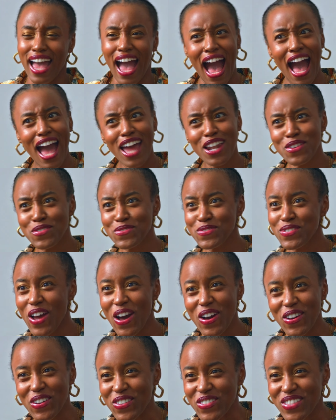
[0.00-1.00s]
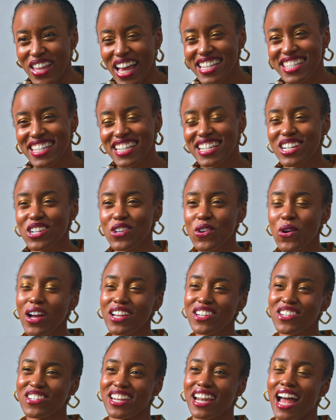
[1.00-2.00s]
I don't know. That's a good
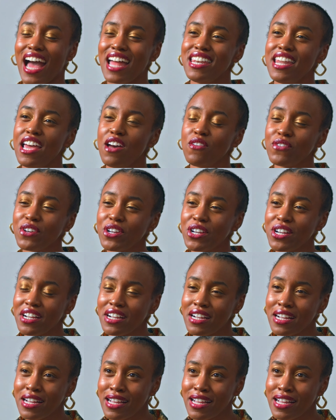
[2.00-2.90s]
question. I never